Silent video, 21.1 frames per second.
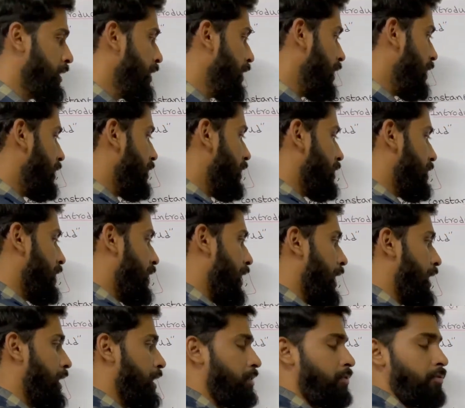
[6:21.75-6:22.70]
Here the
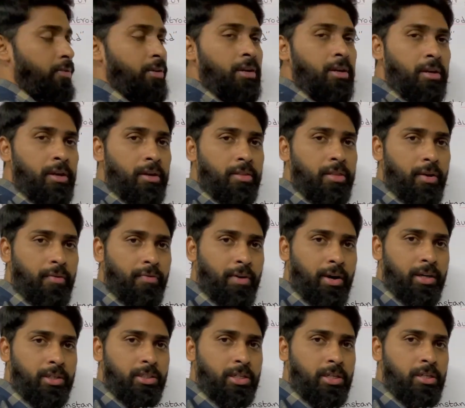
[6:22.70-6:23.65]
scanf, the
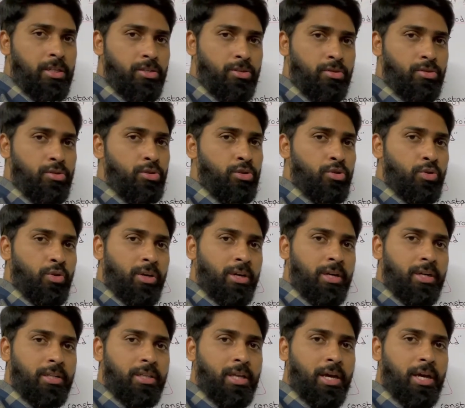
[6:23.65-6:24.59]
function is used to
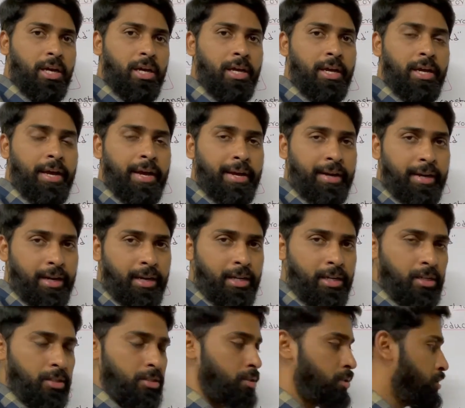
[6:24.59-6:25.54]
read the
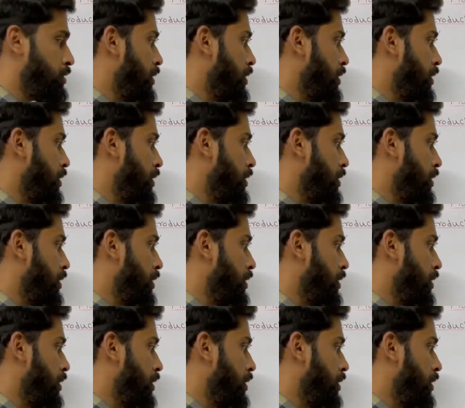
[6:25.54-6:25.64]
radius.